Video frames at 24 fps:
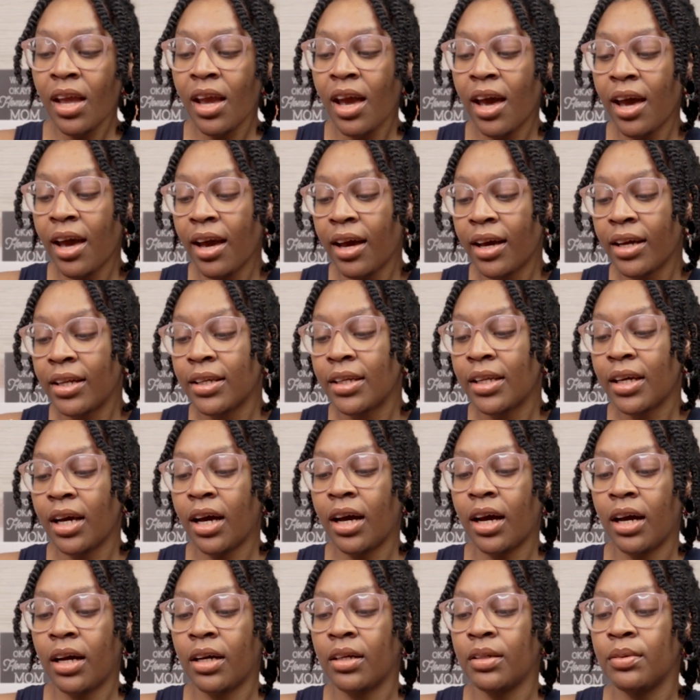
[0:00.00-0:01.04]
And
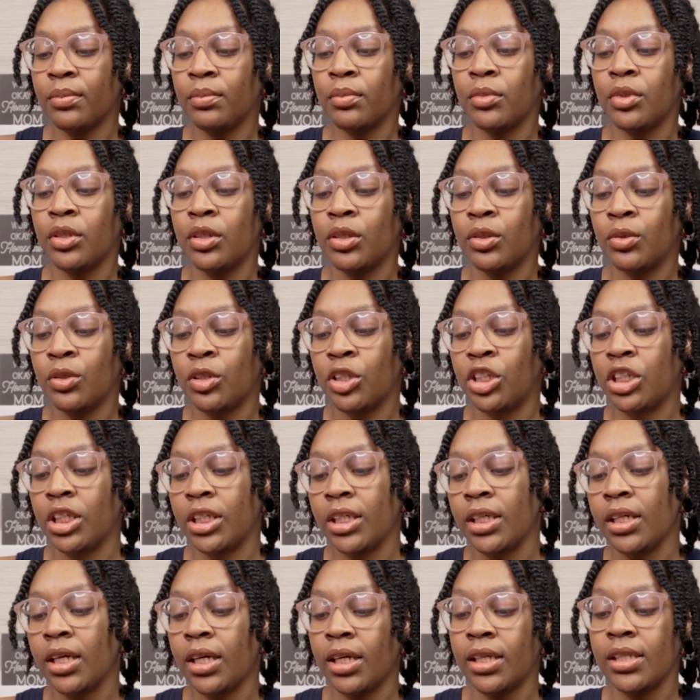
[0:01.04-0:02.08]

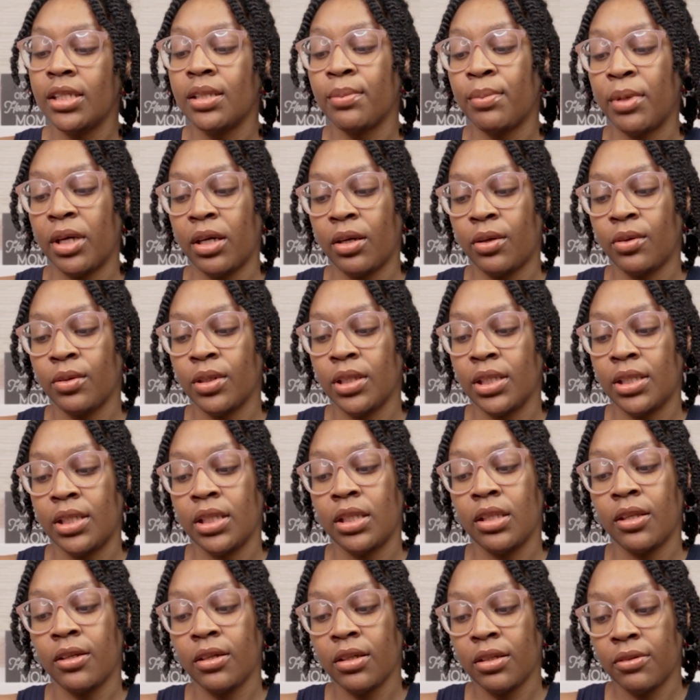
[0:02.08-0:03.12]
Isabel is
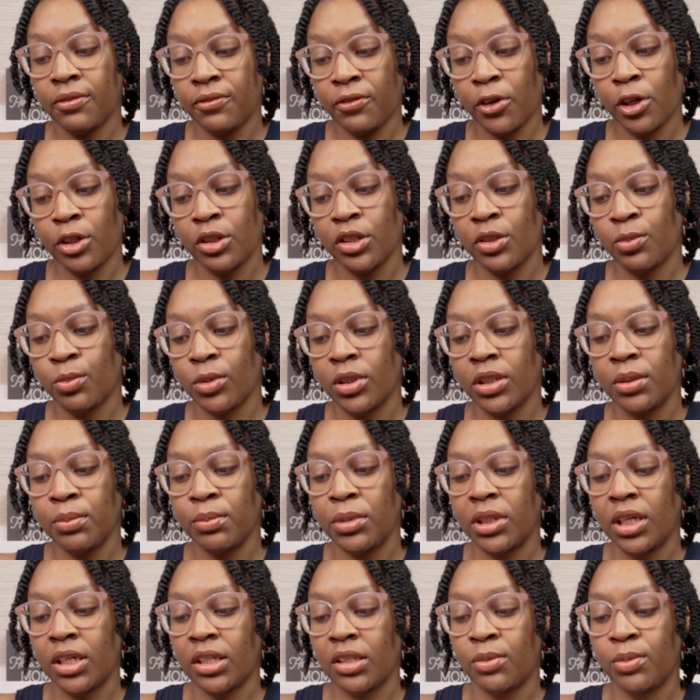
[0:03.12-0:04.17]
in the first one
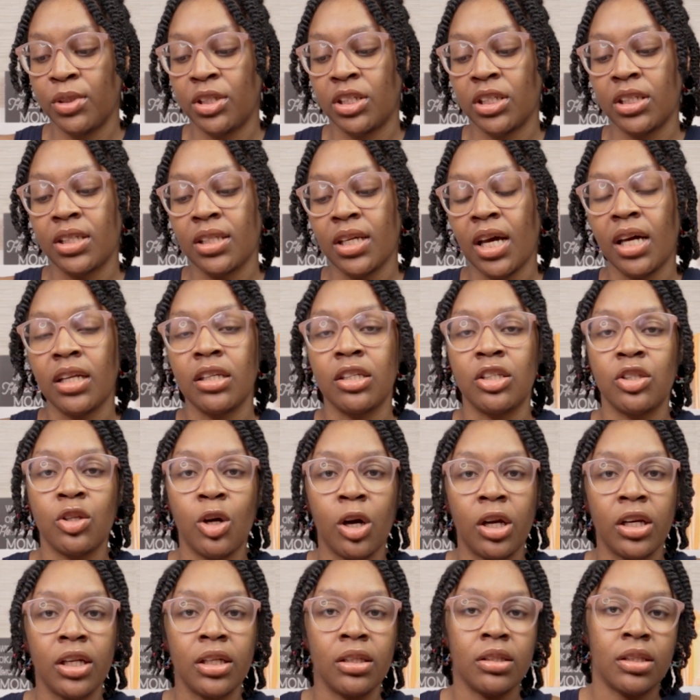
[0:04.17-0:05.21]
because we just kind of
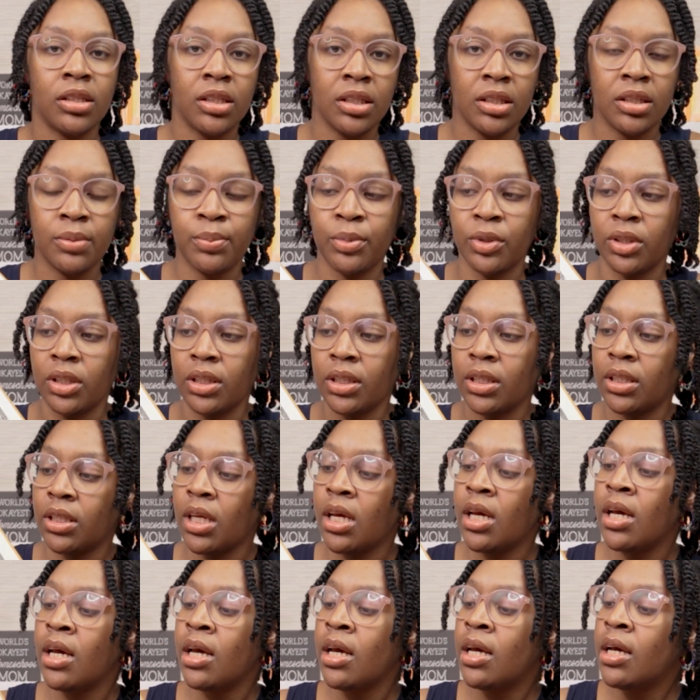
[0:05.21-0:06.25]
started these books
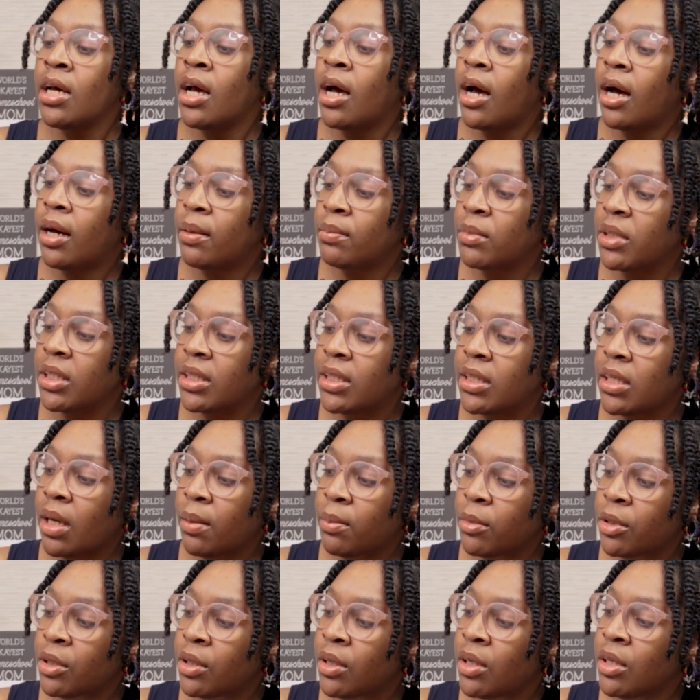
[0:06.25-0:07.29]
this
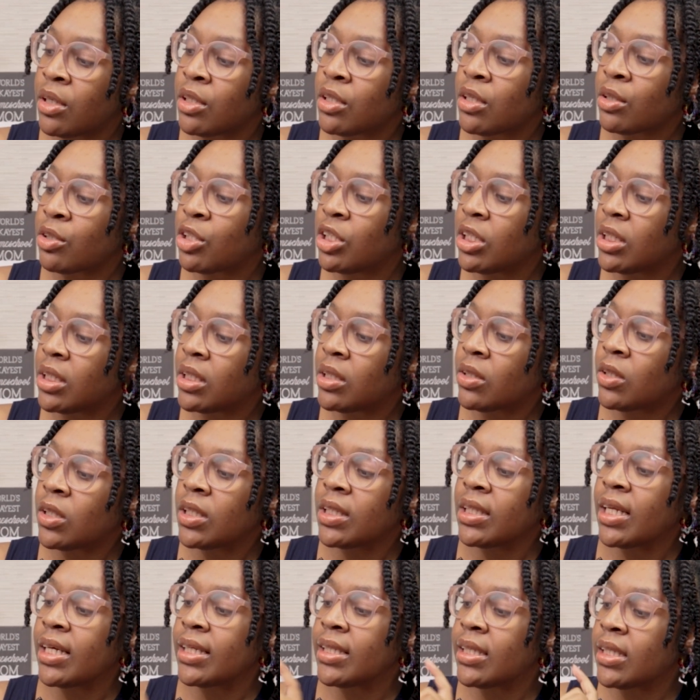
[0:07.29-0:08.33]
summer. So she is
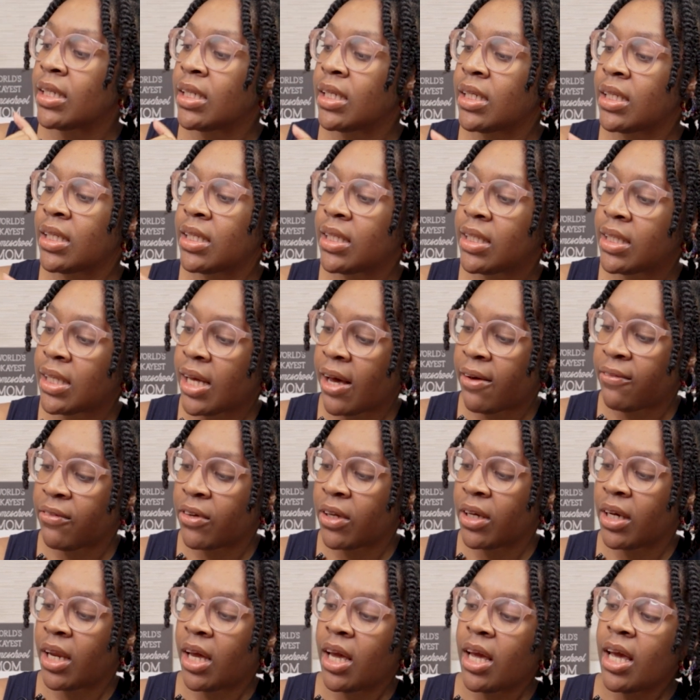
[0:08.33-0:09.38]
on lesson
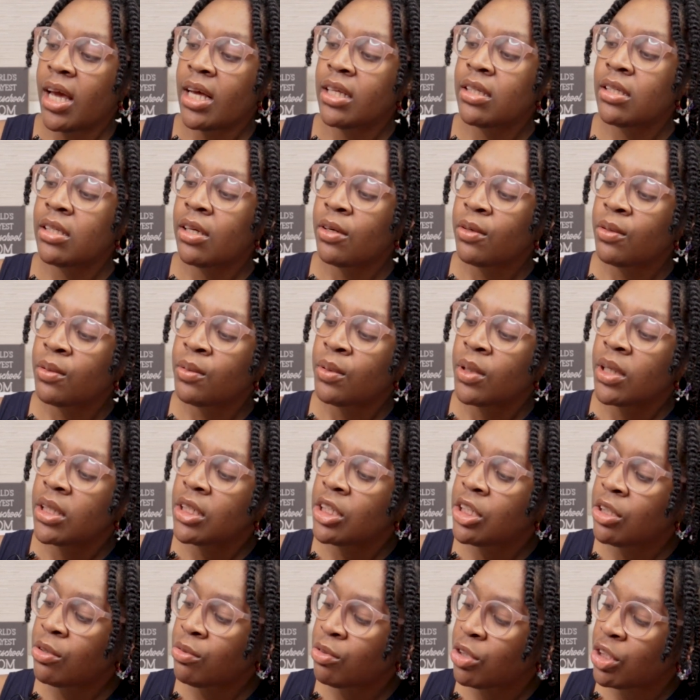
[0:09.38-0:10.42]
7. And so
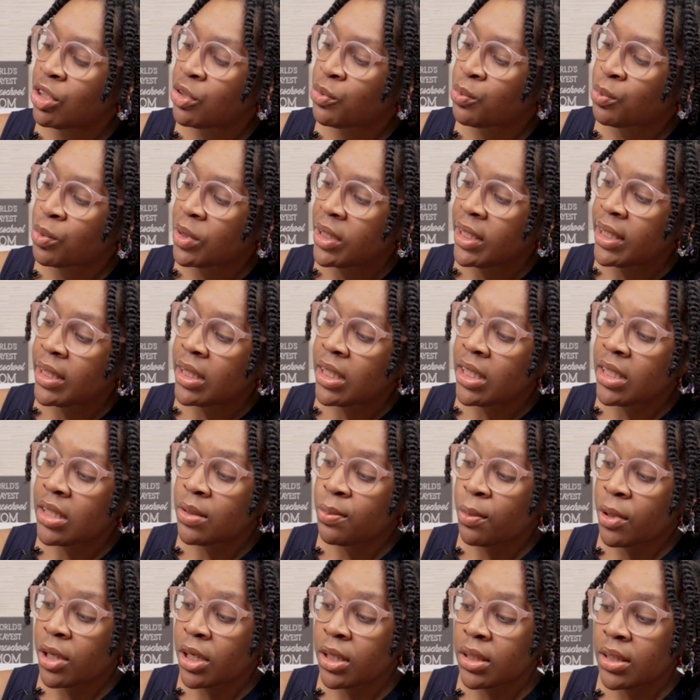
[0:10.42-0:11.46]
she'll just read these
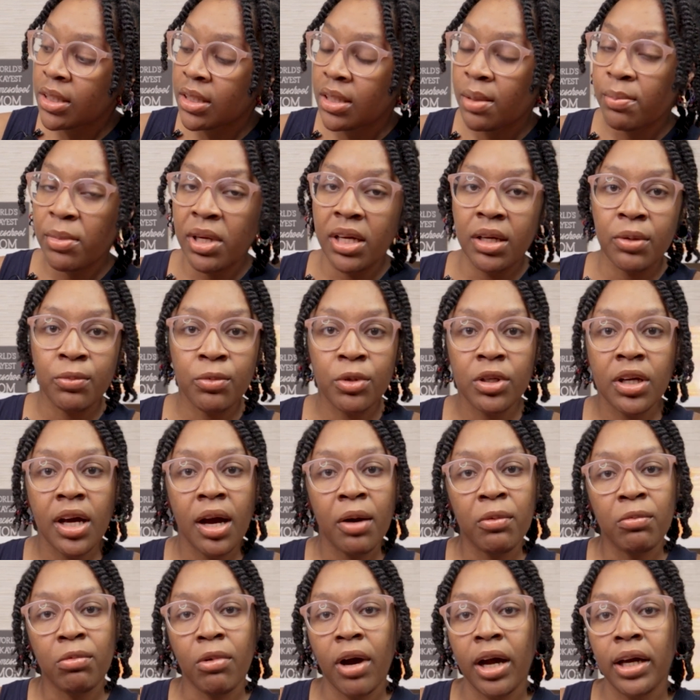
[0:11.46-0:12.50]
words to me. We're
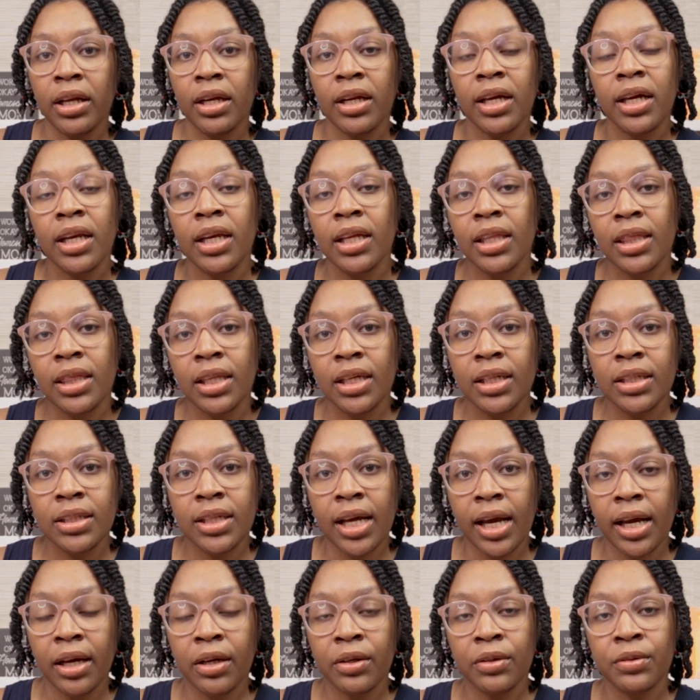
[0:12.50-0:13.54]
not writing anything
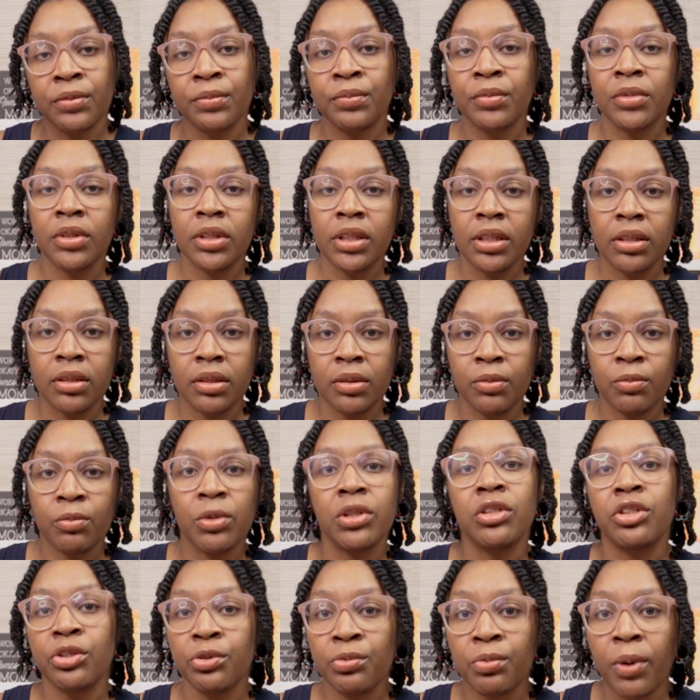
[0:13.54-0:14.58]
down.
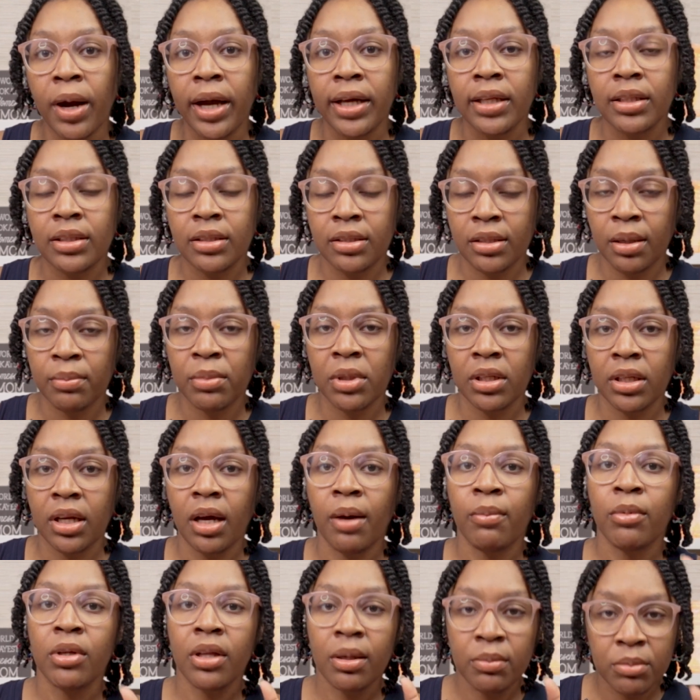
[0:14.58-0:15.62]
We do write something
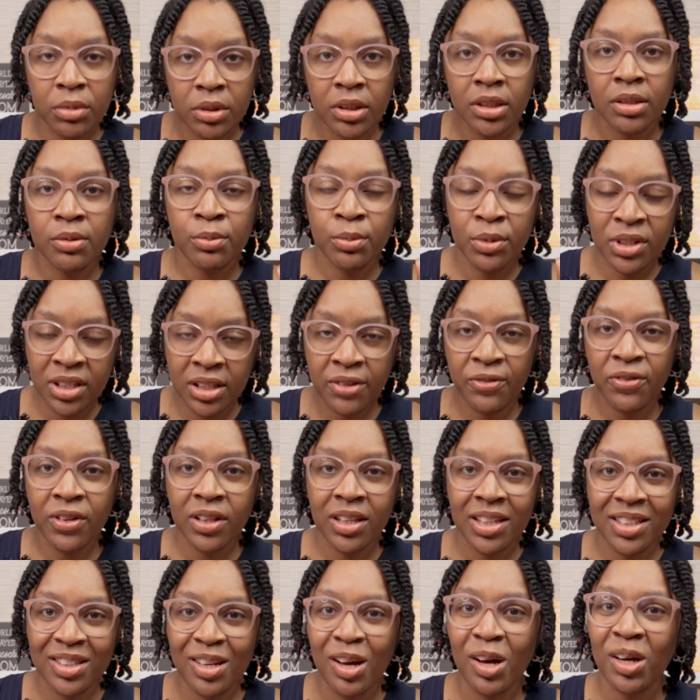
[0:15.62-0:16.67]
down, but I'm
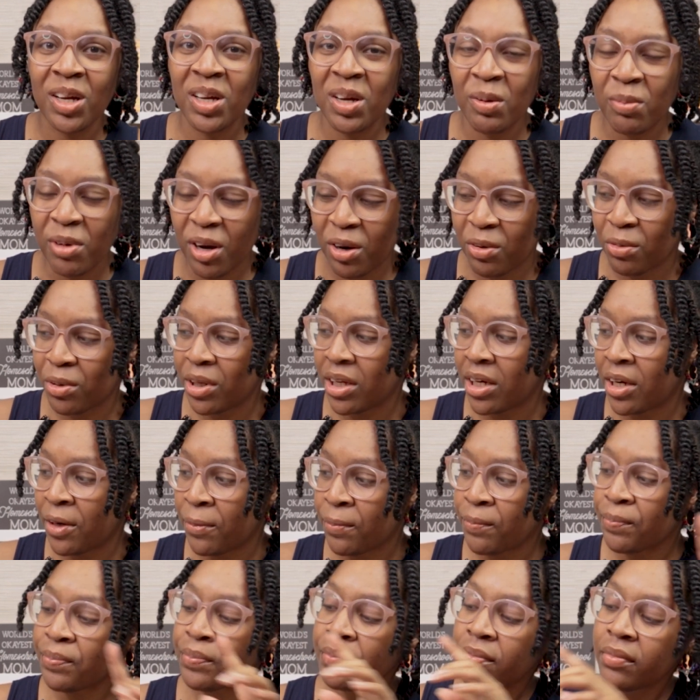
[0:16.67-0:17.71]
specifically talking about
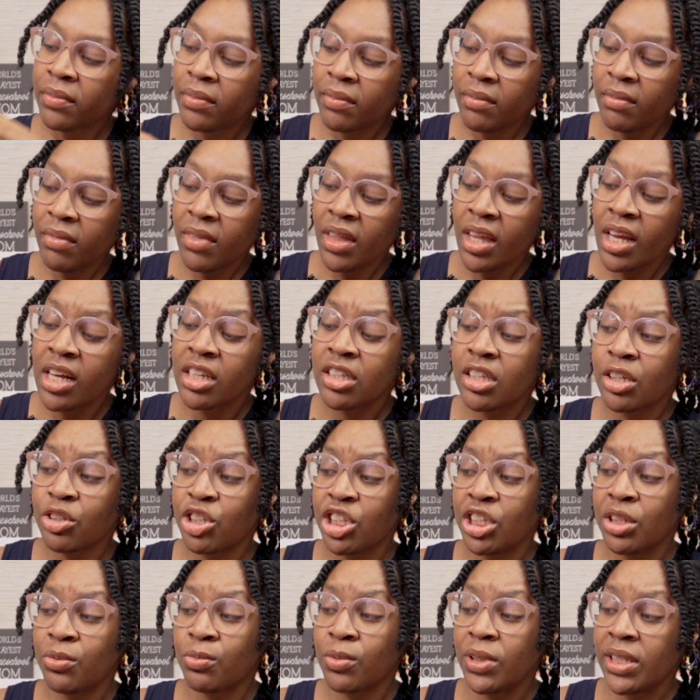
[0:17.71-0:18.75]
reading. So
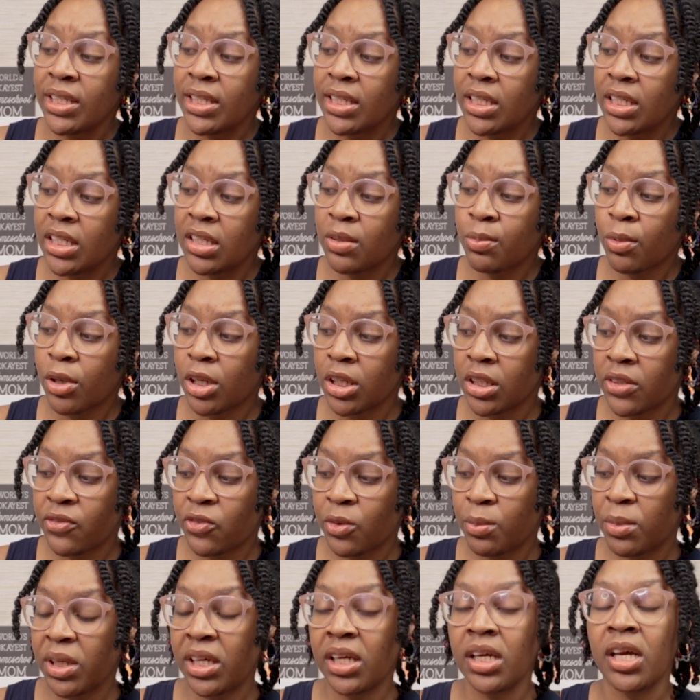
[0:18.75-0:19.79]
she reads these words
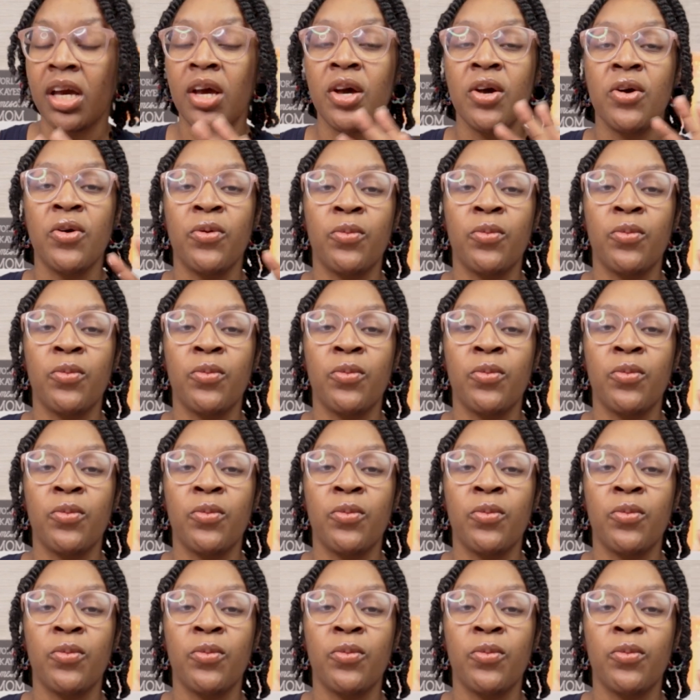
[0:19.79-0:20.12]
for me.